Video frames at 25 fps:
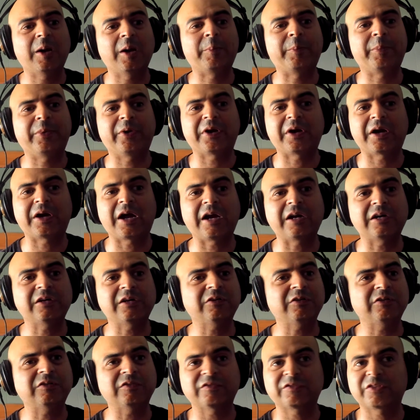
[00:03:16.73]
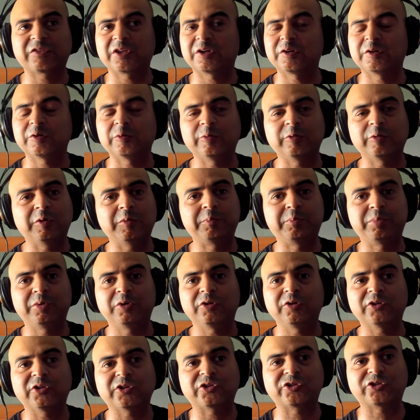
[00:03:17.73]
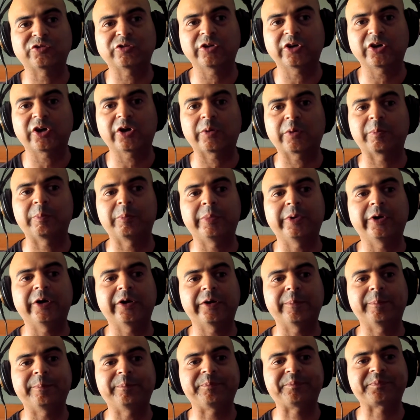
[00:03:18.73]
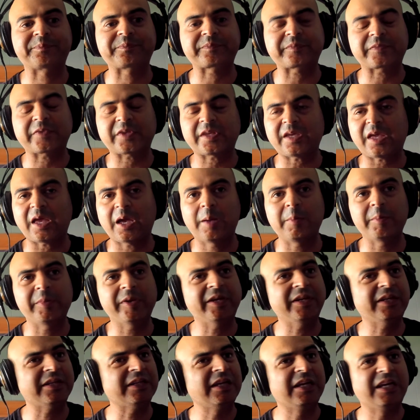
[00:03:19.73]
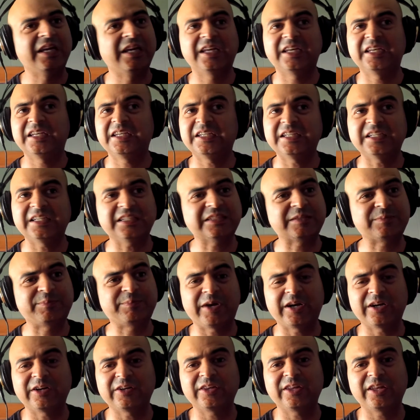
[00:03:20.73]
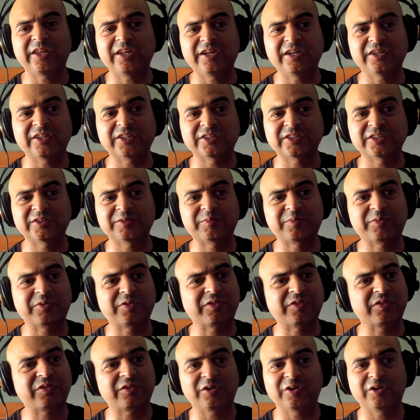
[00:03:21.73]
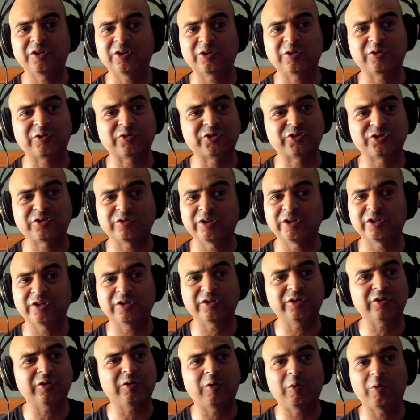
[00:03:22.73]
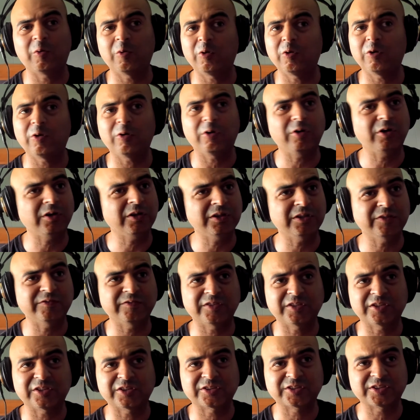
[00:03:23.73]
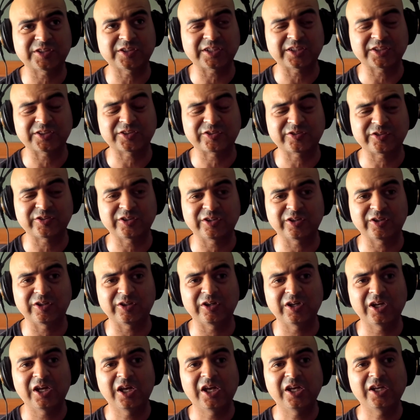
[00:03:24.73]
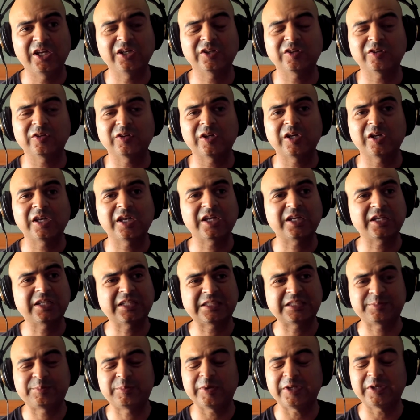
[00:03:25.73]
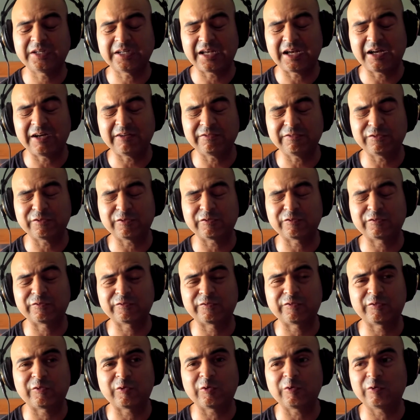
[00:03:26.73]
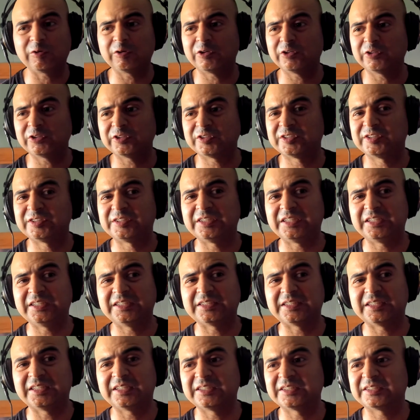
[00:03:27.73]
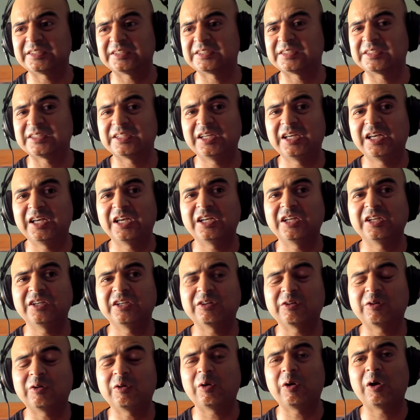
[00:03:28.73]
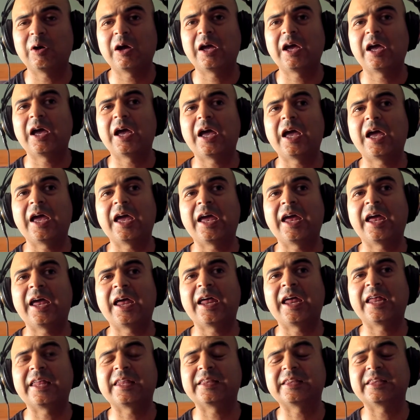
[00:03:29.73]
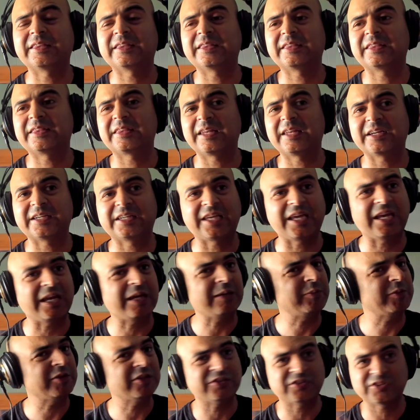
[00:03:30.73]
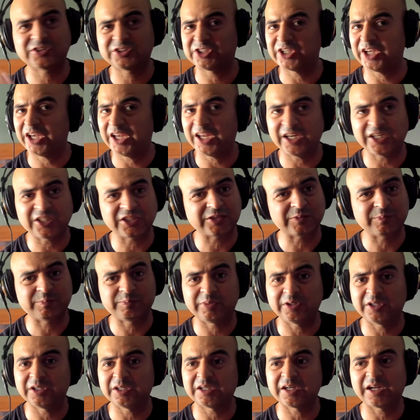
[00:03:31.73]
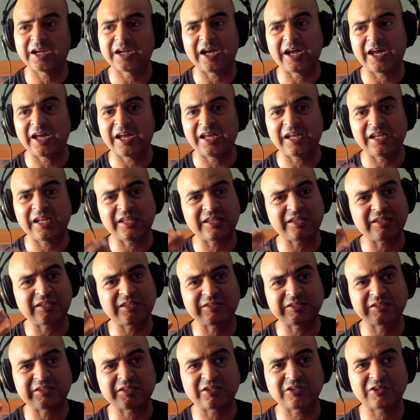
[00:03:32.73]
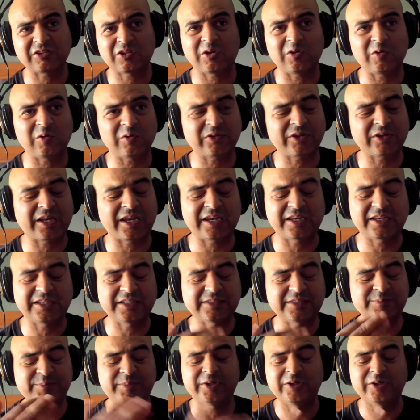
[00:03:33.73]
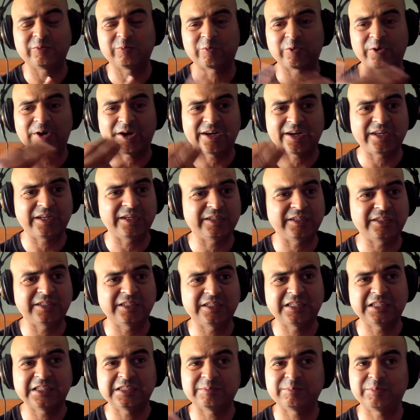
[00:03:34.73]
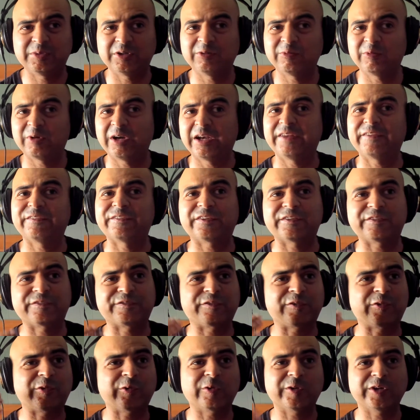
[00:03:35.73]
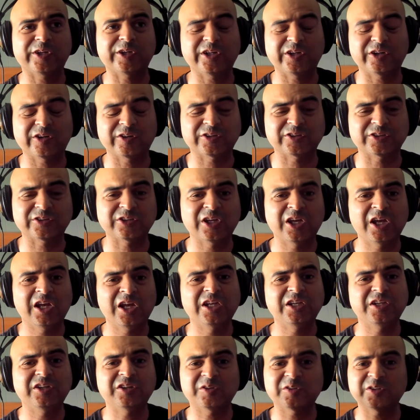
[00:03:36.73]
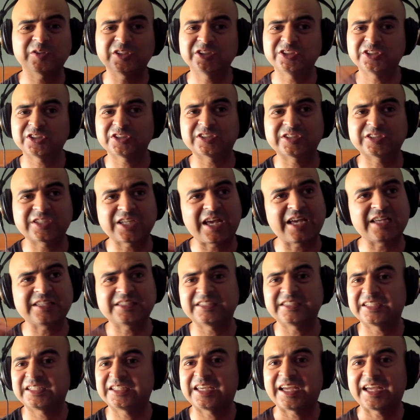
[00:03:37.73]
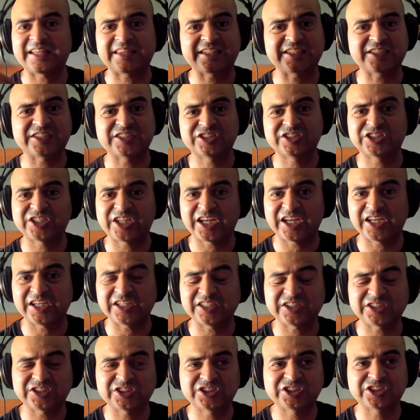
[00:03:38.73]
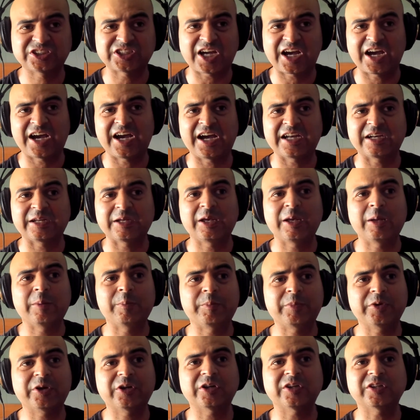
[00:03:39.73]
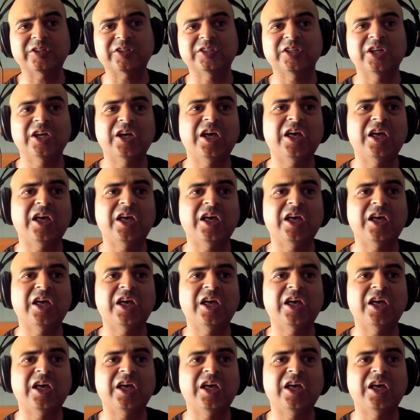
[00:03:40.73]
but I don't know if they will pull the trigger, but I mean, he is better than a third stringer or even a second stringer. You know, he's been out for four seasons, you know, and the game has changed, but I know that he's been ready. He's been ready for four years. You know, he just hasn't got this chance shot because